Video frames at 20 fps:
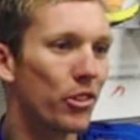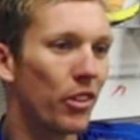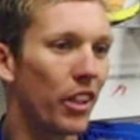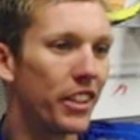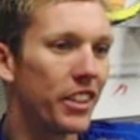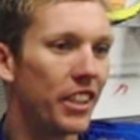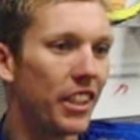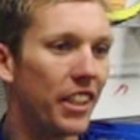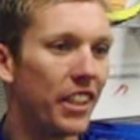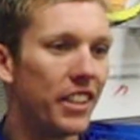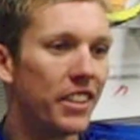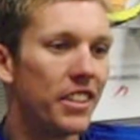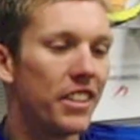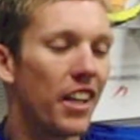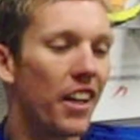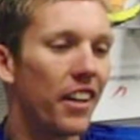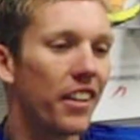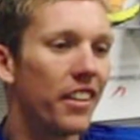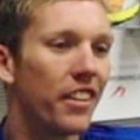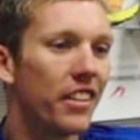racing he's
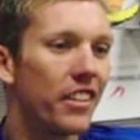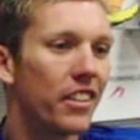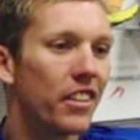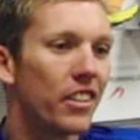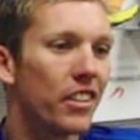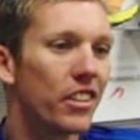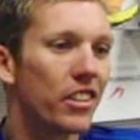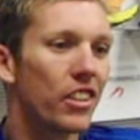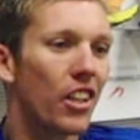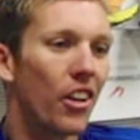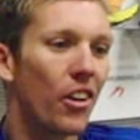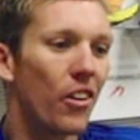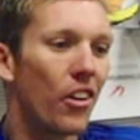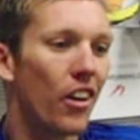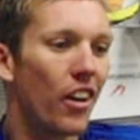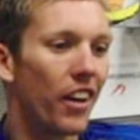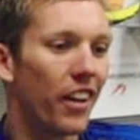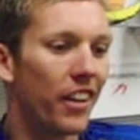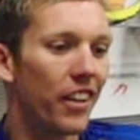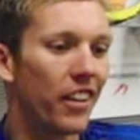done. So
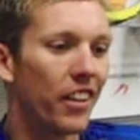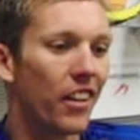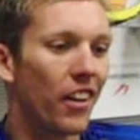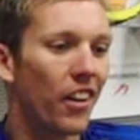I